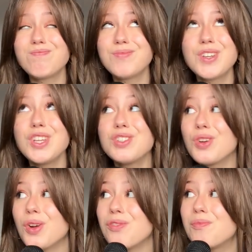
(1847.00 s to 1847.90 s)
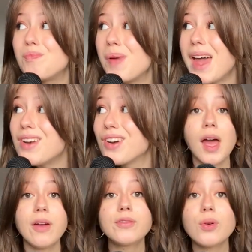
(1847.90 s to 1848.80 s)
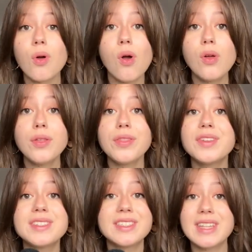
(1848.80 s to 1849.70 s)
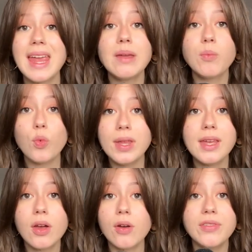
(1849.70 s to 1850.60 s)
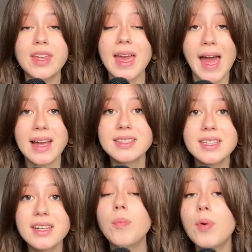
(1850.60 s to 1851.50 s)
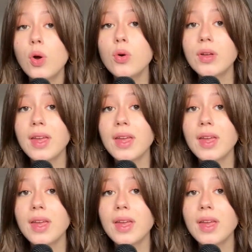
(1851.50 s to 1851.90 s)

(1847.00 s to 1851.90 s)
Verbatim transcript: deserve better. After all, the same week of the accident, a boat